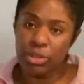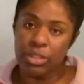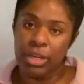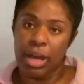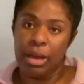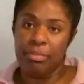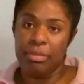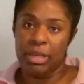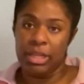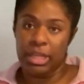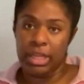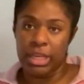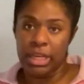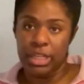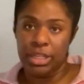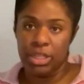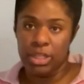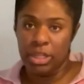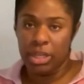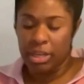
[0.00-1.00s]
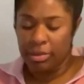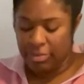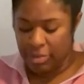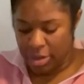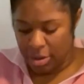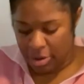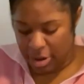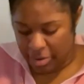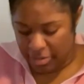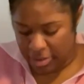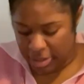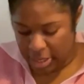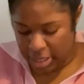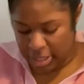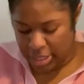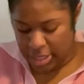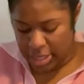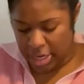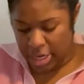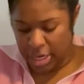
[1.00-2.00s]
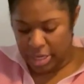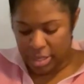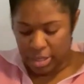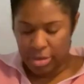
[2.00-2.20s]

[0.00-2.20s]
time in the kitchen, even though everything's done.